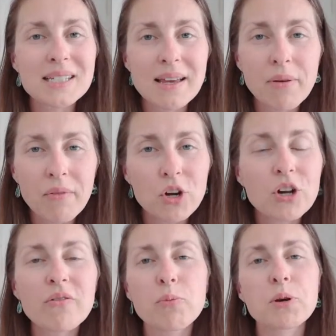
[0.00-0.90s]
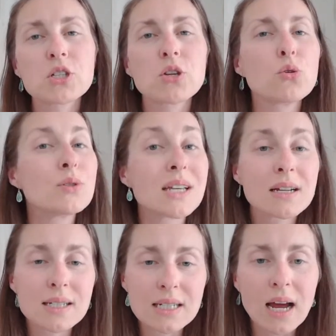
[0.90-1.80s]
have you ever heard of a person who did a
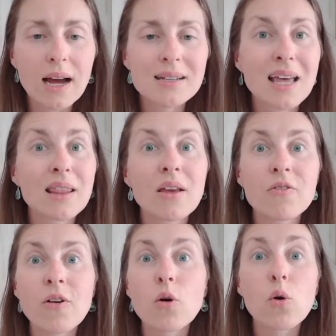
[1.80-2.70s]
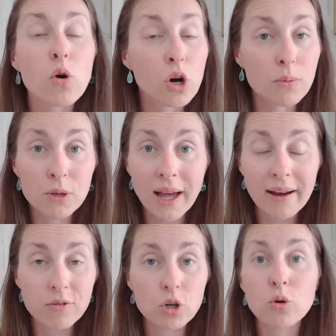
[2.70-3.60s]
detox and they felt horrible after,